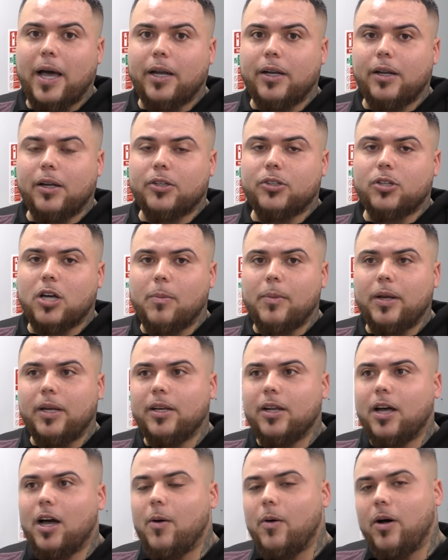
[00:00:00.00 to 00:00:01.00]
And uh, so I'm
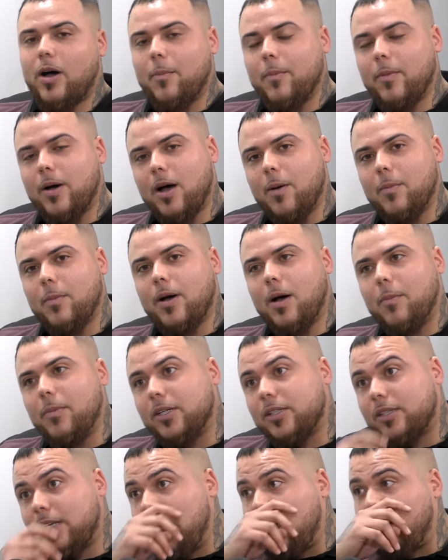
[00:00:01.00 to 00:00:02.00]
in, I'm, I'm,
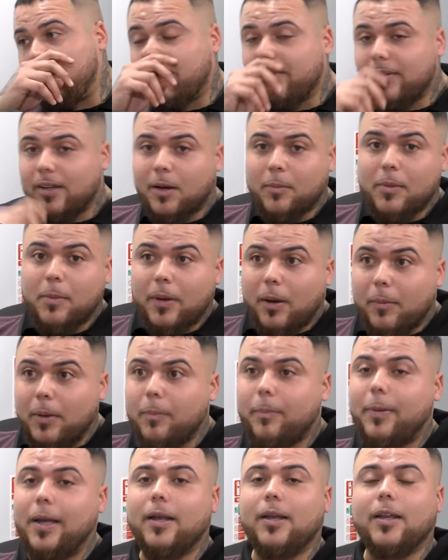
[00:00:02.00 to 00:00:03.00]
I'm asleep. I'm in,
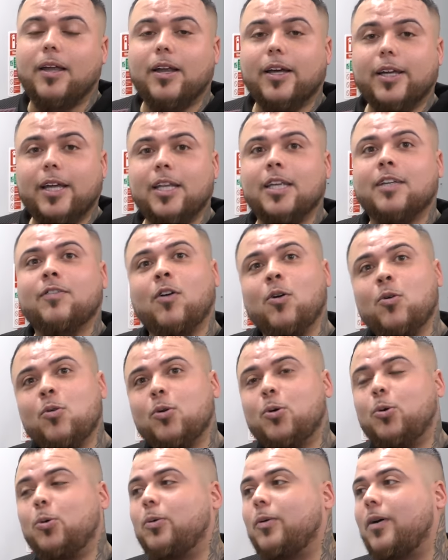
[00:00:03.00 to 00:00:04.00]
I'm in bed, and I get this
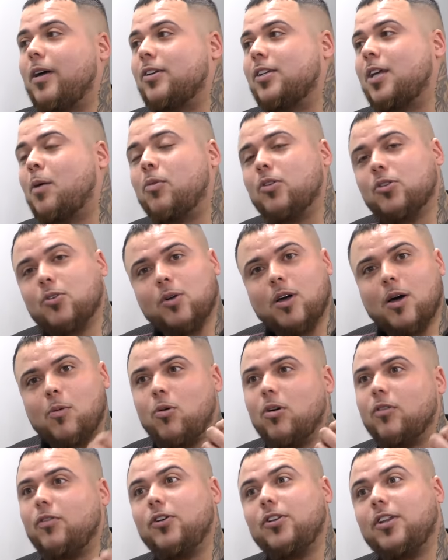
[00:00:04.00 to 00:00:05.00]
phone call, and someone's going,
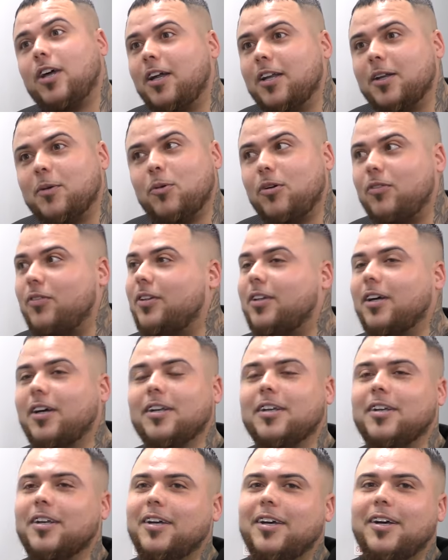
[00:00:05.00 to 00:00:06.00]
oh, "What have you done? What have you
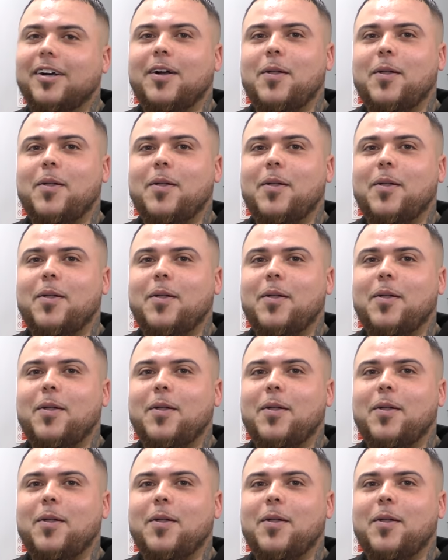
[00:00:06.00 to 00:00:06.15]
done?"